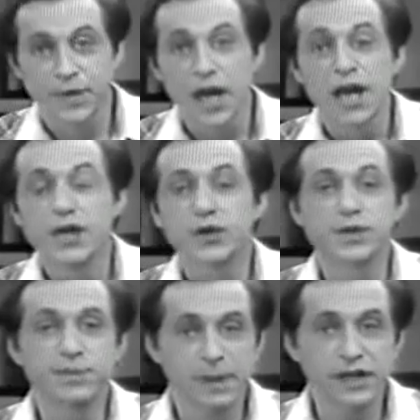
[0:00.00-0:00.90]
You'll
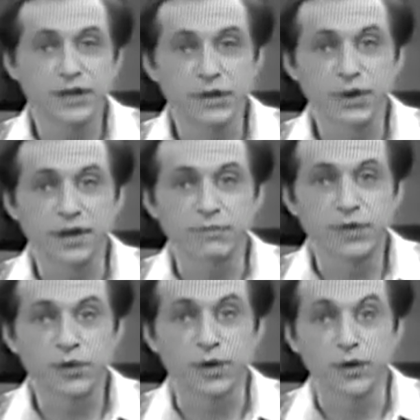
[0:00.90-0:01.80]
speak to your
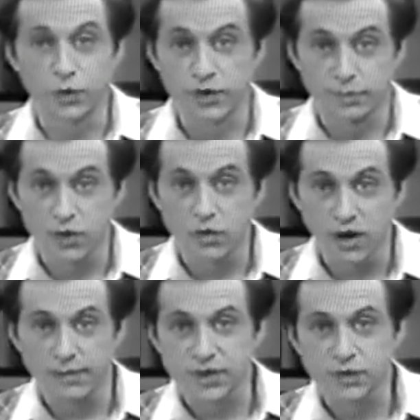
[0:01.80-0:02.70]
computer or the program
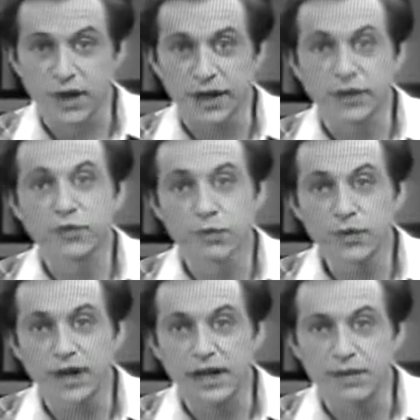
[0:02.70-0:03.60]
it's running through the
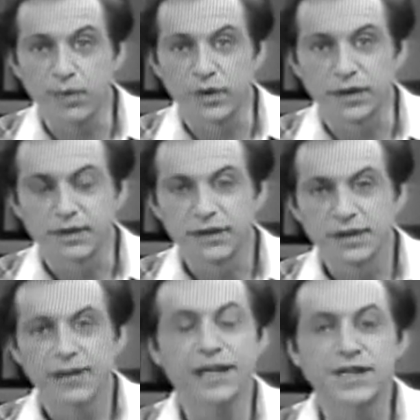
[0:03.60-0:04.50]
keyboard.
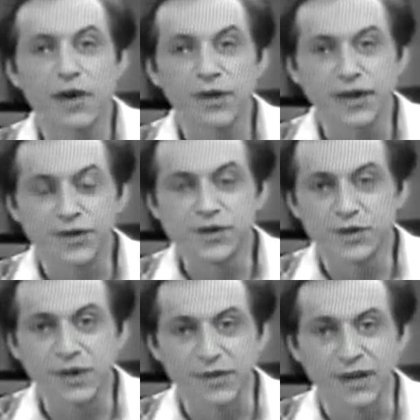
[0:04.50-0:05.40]
That's how it hears you
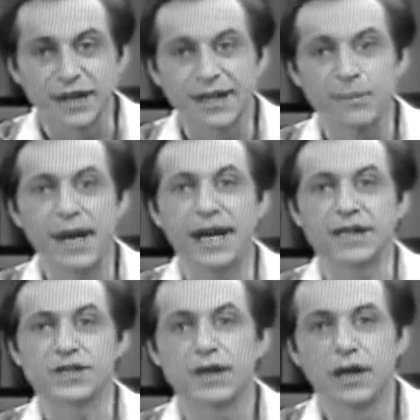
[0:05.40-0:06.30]
giving it commands.
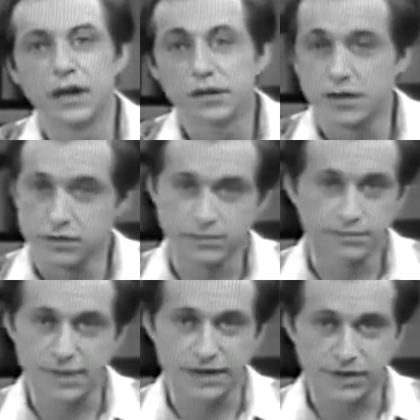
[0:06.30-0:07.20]
Don't
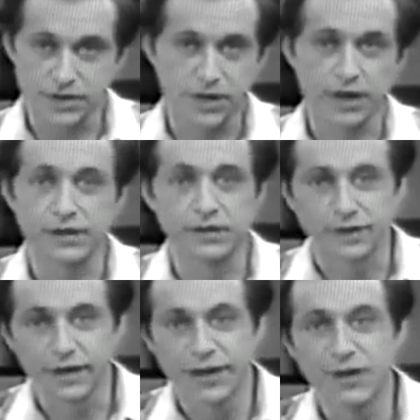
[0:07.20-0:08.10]
bother talking to it.
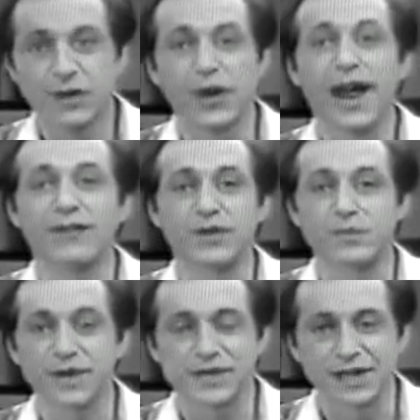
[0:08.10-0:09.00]
You'll have to press
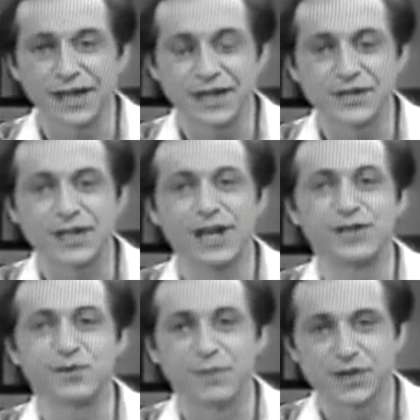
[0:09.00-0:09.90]
the keys to get your
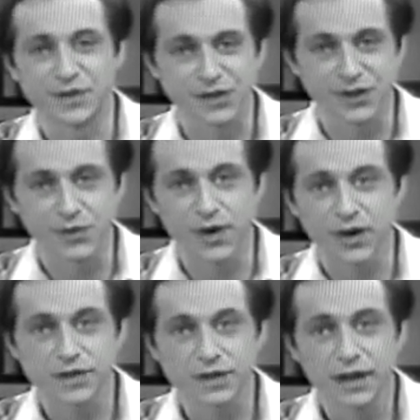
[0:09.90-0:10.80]
message across.
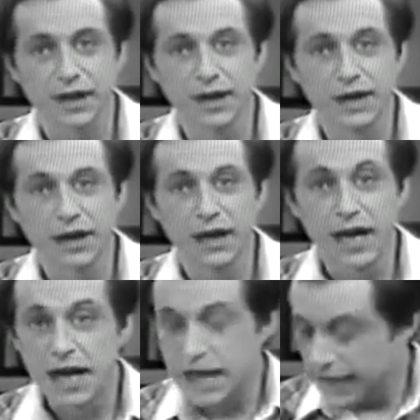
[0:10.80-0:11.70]

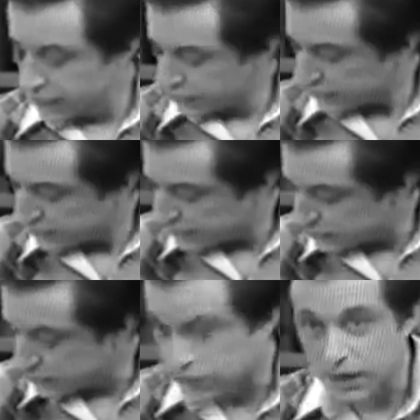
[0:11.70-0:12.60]
Here are the disk
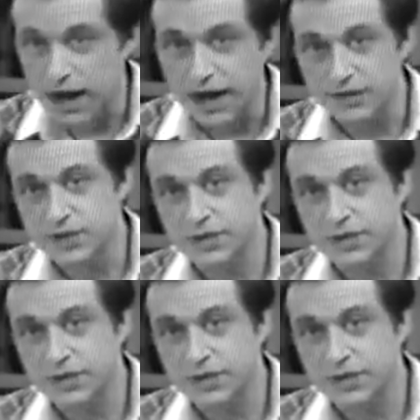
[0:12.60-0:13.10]
drives.